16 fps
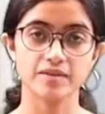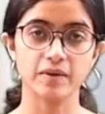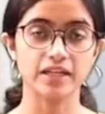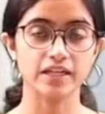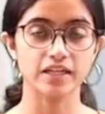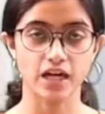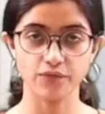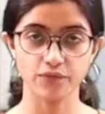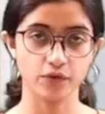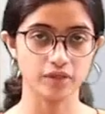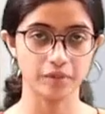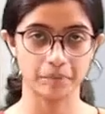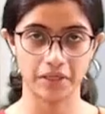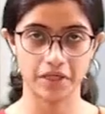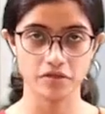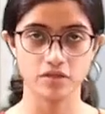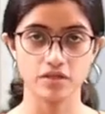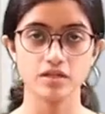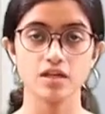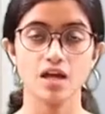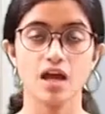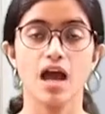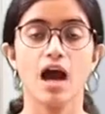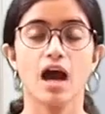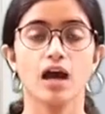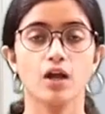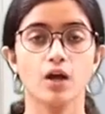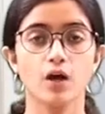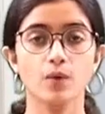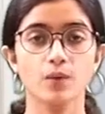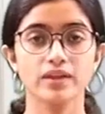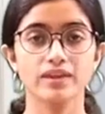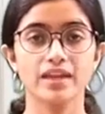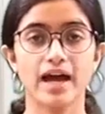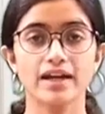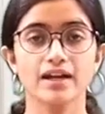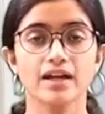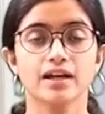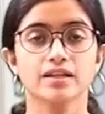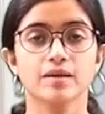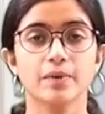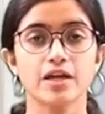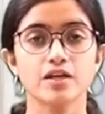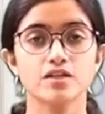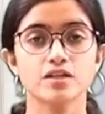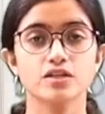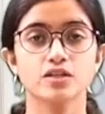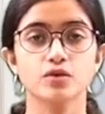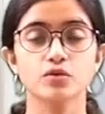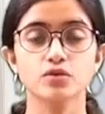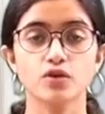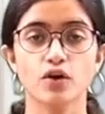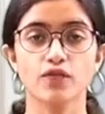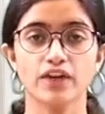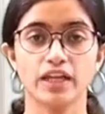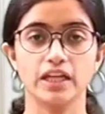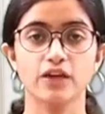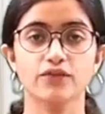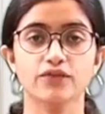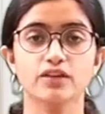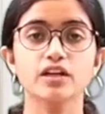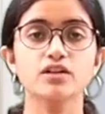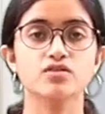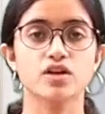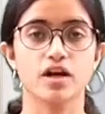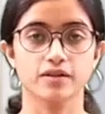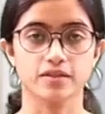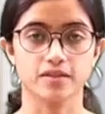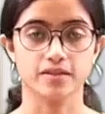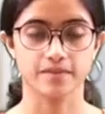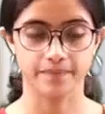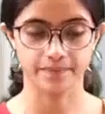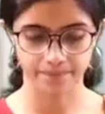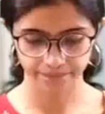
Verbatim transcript: being done for the patient. Along with that, the patient's use of any of the drugs.